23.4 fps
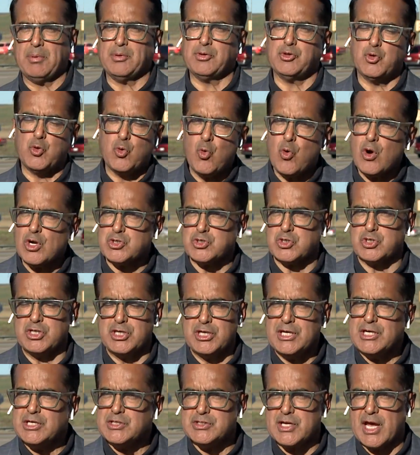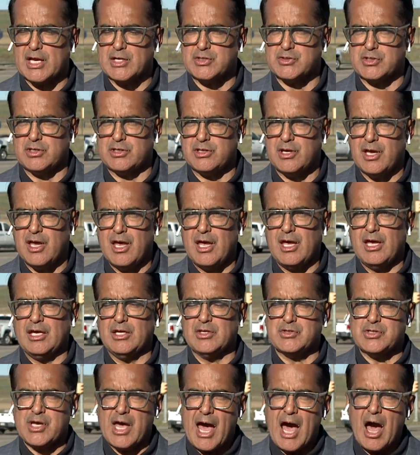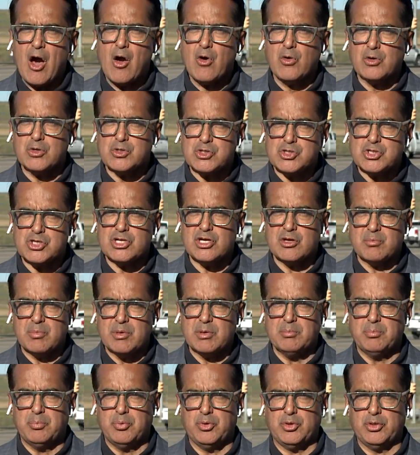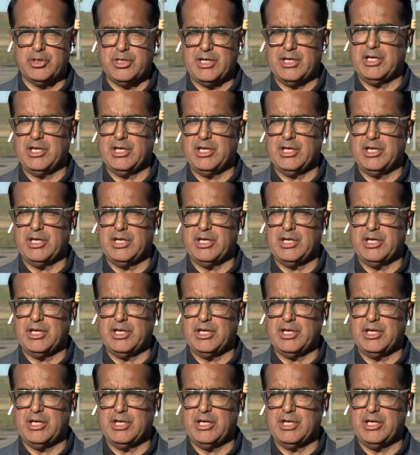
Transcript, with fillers: But the question he's asking is how could she have been put